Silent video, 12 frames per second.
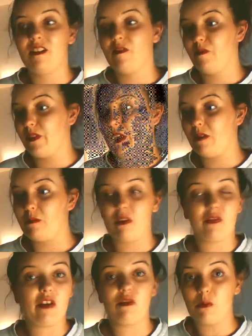and my
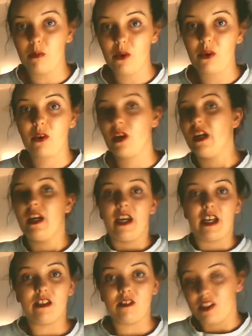favourite book.
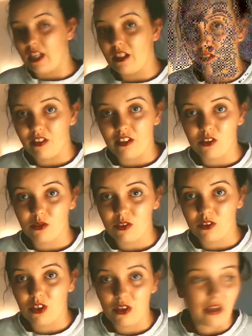And if there's anything else you want to
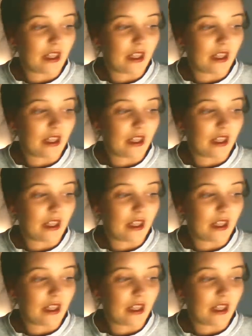know, any